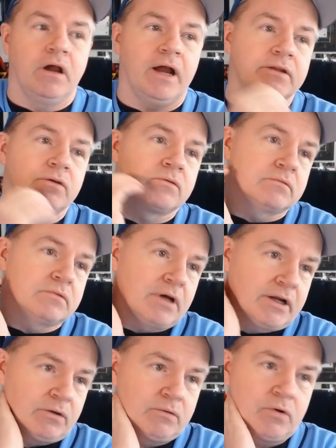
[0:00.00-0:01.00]
I
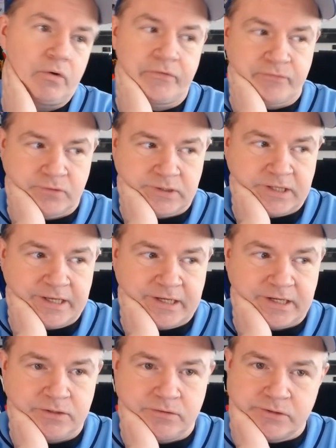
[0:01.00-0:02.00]
don't go through it like
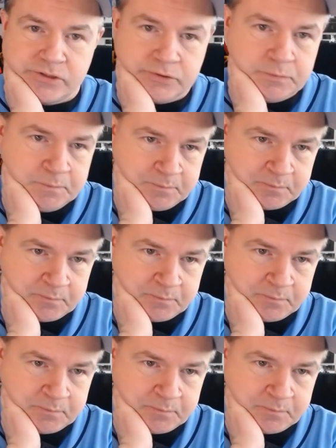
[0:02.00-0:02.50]
I used to.